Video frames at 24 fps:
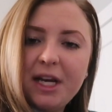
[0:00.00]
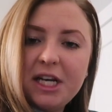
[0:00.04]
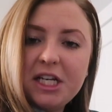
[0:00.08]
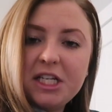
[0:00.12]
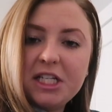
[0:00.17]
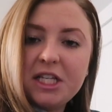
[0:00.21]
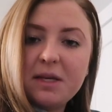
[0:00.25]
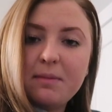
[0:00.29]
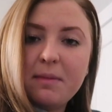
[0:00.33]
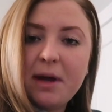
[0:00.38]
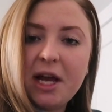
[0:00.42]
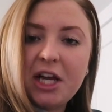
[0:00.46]

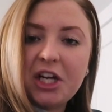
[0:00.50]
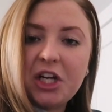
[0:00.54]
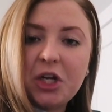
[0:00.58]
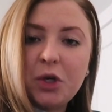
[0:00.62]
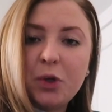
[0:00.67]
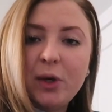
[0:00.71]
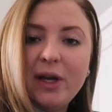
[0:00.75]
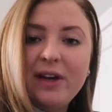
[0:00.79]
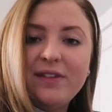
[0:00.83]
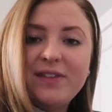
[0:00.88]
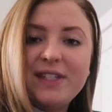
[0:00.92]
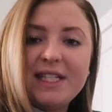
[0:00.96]
into the
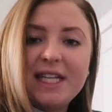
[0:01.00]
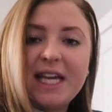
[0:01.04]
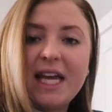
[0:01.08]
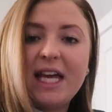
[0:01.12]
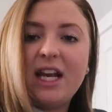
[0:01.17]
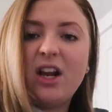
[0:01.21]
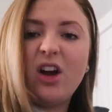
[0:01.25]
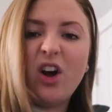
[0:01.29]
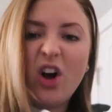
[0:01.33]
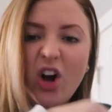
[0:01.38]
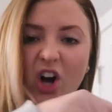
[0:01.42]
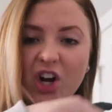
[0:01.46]
microwave to
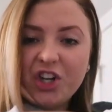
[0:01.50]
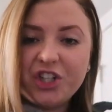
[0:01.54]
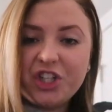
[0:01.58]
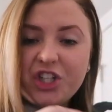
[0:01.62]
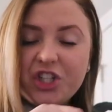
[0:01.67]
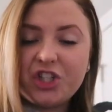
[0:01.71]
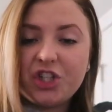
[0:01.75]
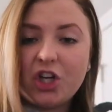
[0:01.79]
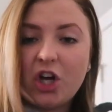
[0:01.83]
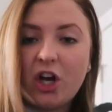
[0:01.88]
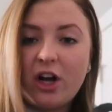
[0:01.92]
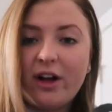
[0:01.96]
get it all
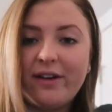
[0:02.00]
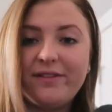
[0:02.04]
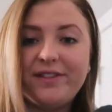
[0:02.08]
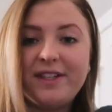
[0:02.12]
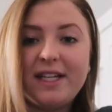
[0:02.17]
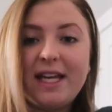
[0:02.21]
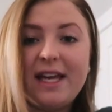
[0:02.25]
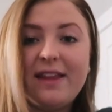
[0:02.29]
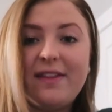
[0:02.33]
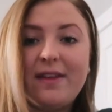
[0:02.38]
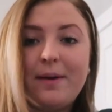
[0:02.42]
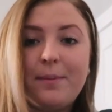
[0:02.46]

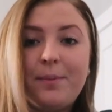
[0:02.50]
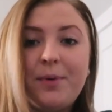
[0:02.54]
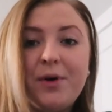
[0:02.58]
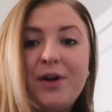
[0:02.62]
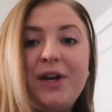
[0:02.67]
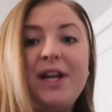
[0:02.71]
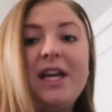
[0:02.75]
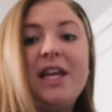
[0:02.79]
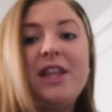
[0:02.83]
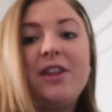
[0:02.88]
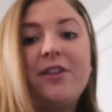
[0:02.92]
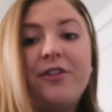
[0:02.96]
dissolved, and then
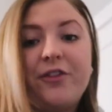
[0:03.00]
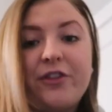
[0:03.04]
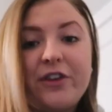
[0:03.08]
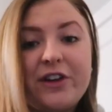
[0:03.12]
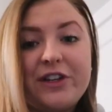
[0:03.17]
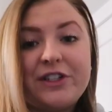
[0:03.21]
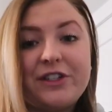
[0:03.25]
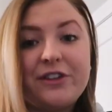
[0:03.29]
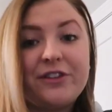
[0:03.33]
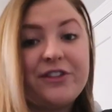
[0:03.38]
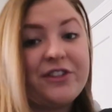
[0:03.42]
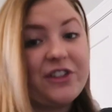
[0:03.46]
put it in the
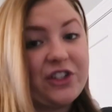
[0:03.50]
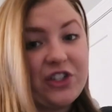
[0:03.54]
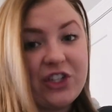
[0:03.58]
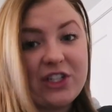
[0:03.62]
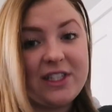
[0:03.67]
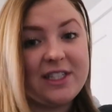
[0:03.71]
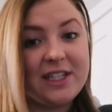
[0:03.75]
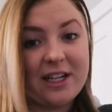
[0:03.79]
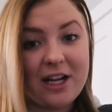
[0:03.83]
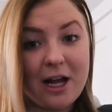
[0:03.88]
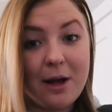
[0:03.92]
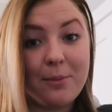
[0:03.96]
freezer for
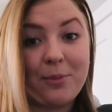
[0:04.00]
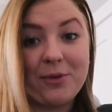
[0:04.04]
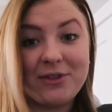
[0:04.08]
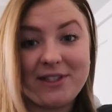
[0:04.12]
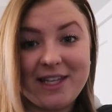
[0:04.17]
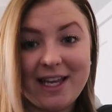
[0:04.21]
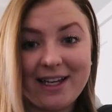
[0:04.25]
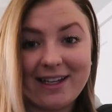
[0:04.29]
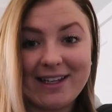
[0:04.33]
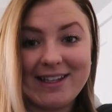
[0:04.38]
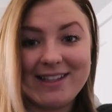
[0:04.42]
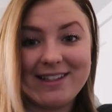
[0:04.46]
just a couple
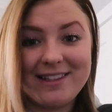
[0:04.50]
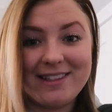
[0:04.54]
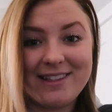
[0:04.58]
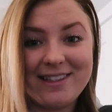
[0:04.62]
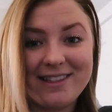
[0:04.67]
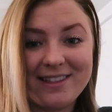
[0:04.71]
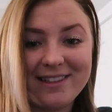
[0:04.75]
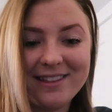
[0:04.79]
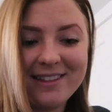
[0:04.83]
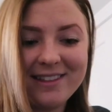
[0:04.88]
seconds.